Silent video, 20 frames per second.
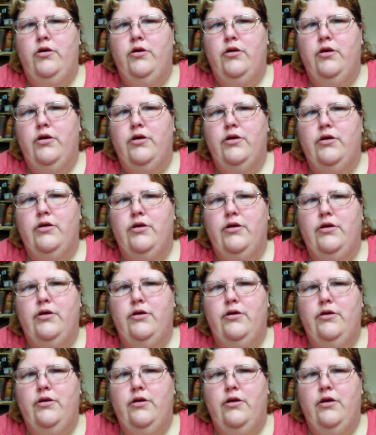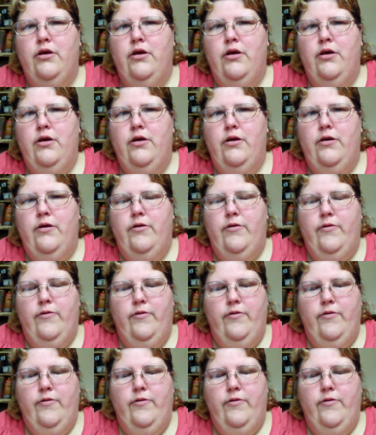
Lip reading: (silence)